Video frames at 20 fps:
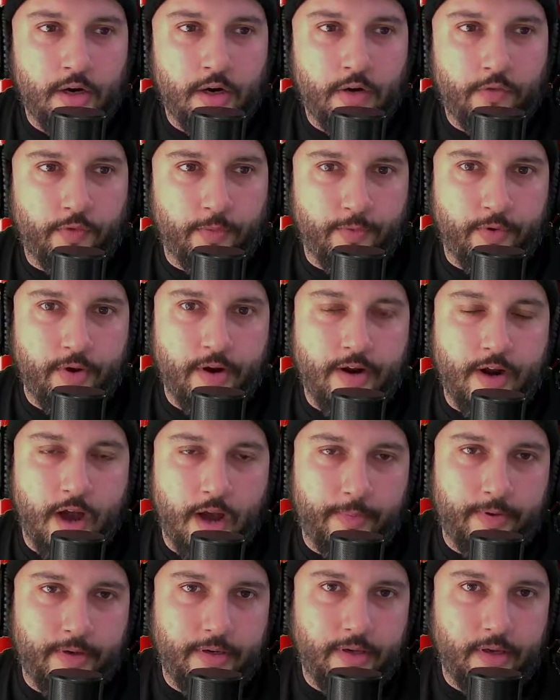from Green
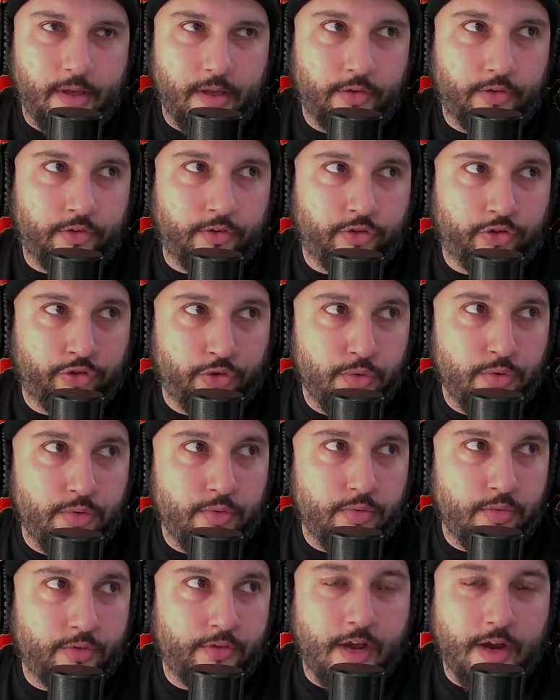Goblin
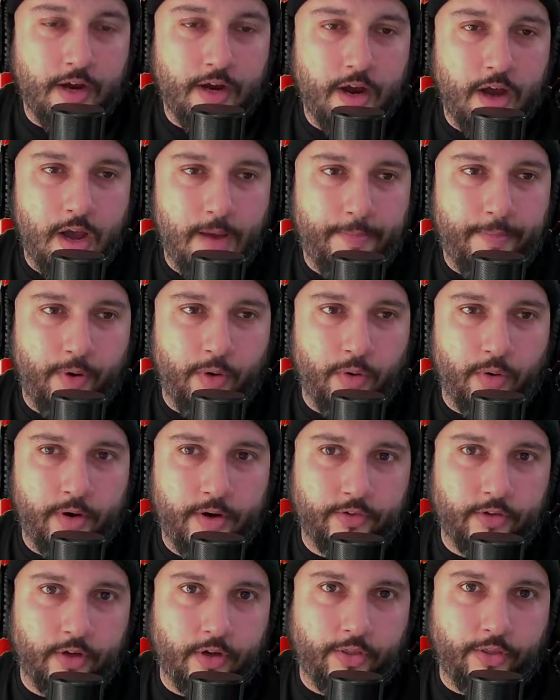to Doc Ock, or
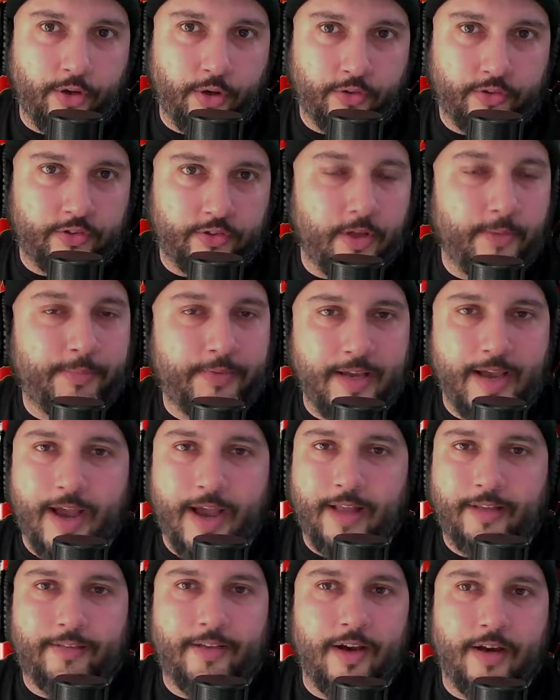he's going to throw something
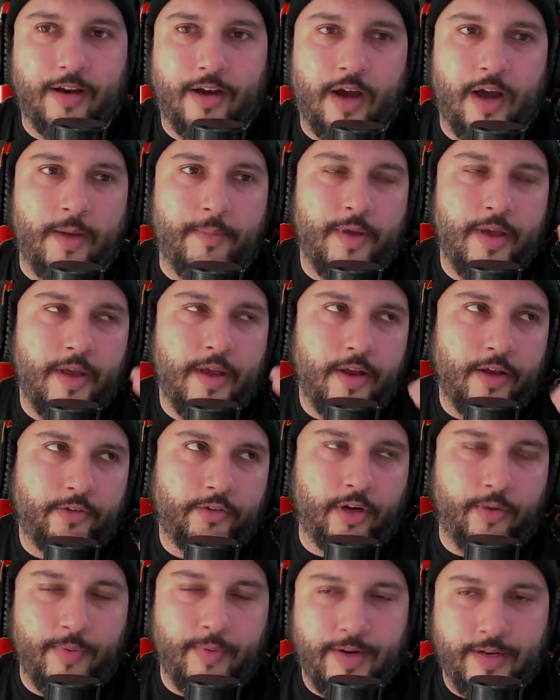at Doc Ock. It's
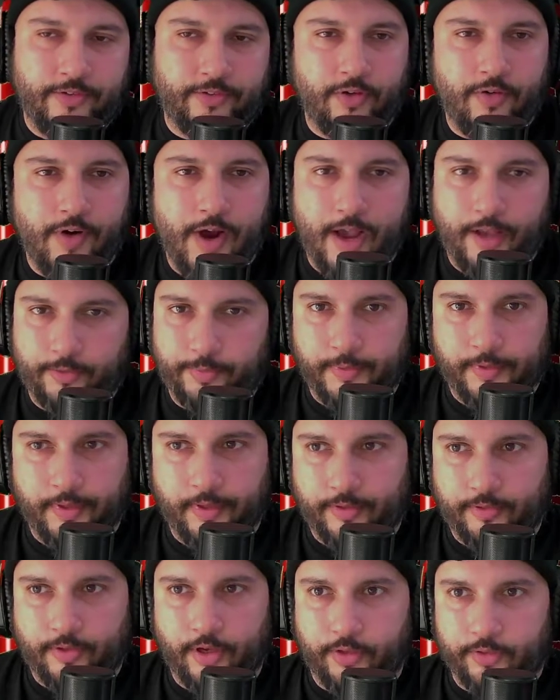going to release the grasp, and
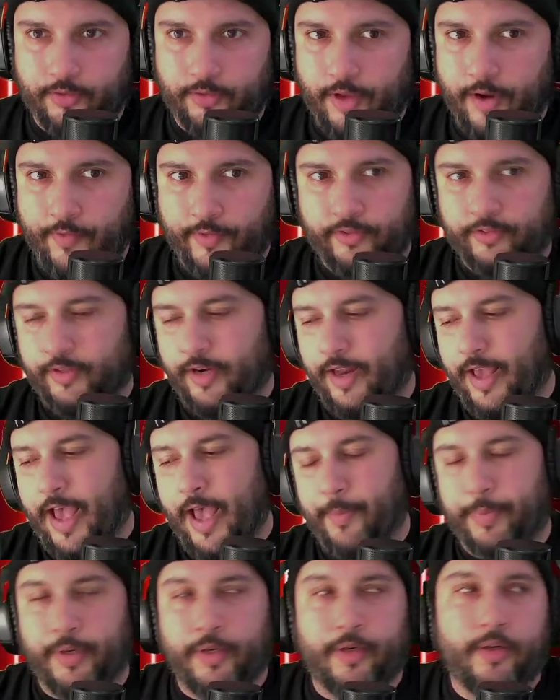that's how everything's going to
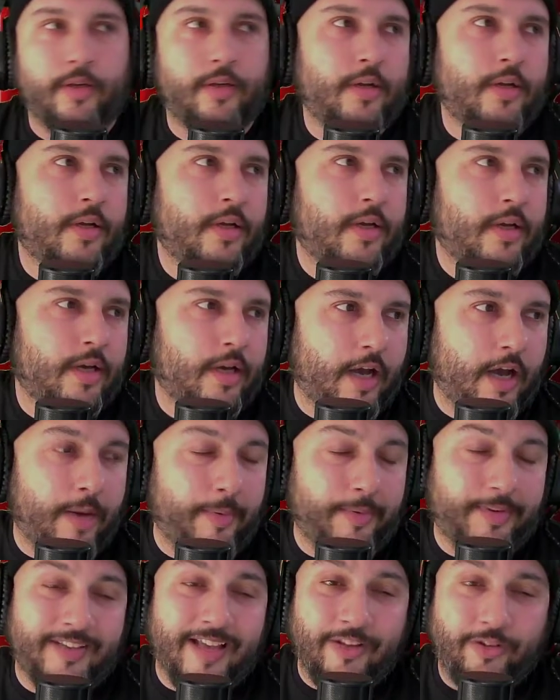happen.
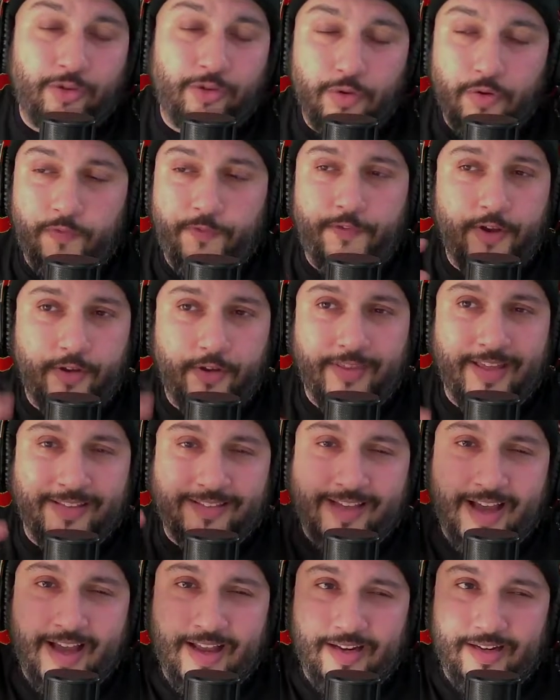Because I do feel
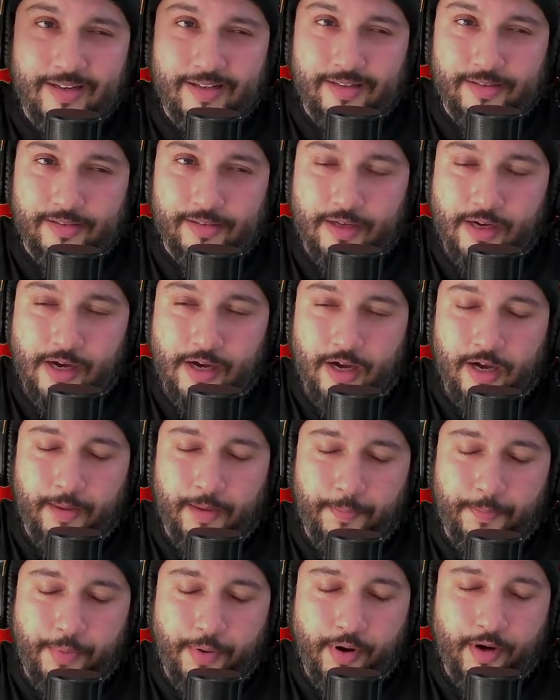that
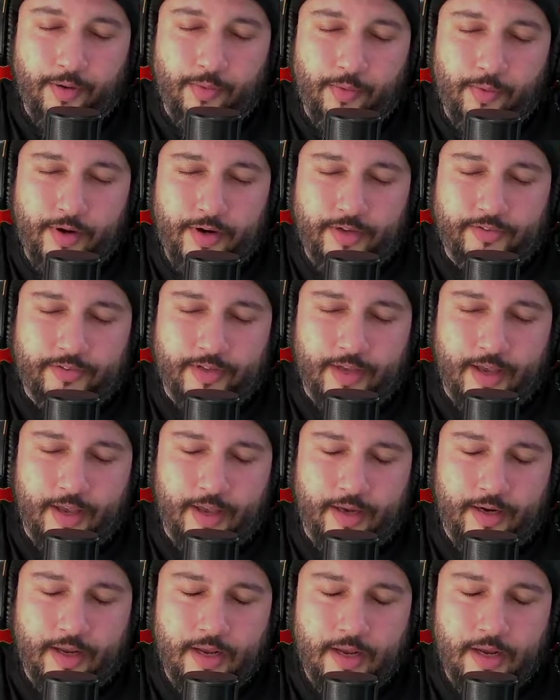part where he
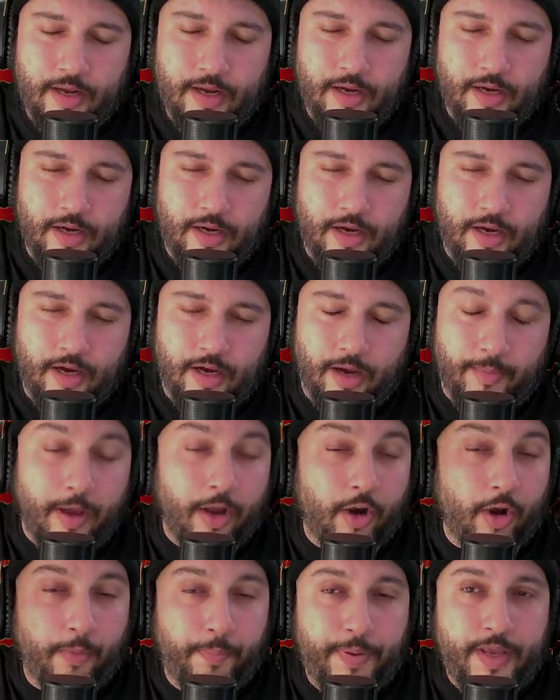said,
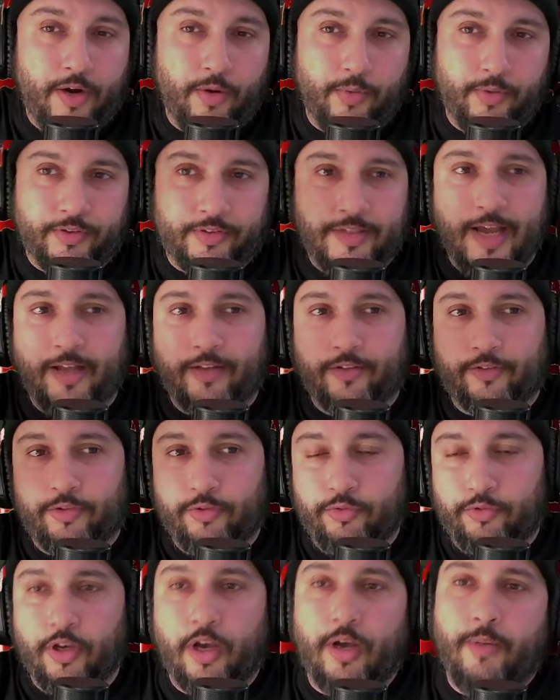hello, Peter, was not
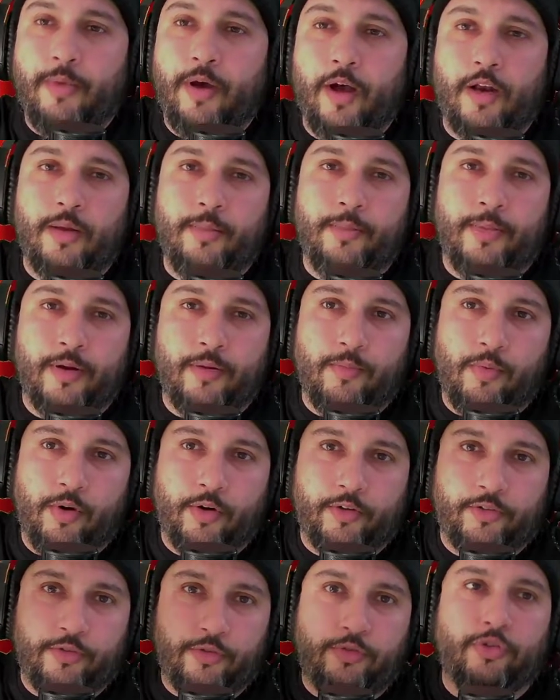to Tom Holland, but
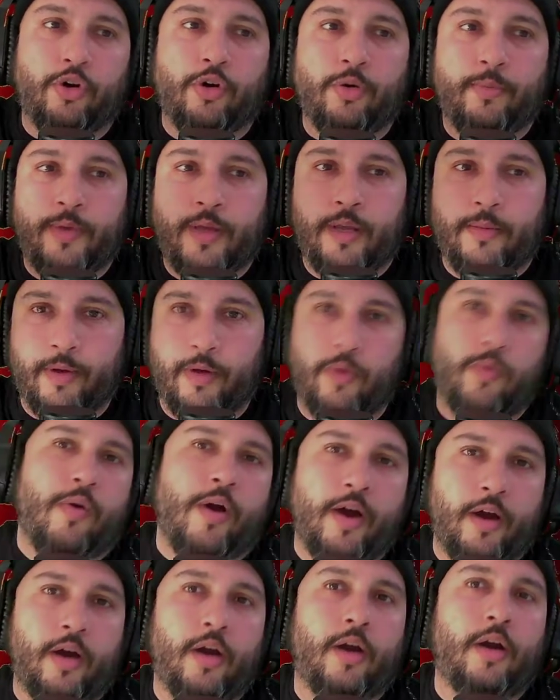more to Tobey
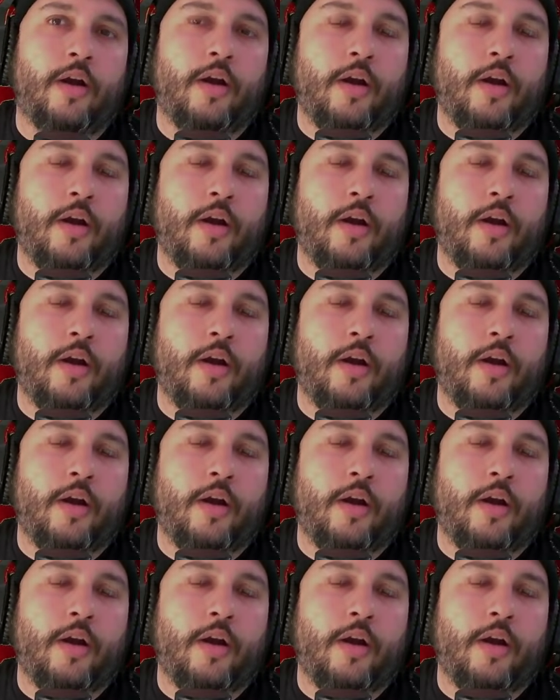Maguire,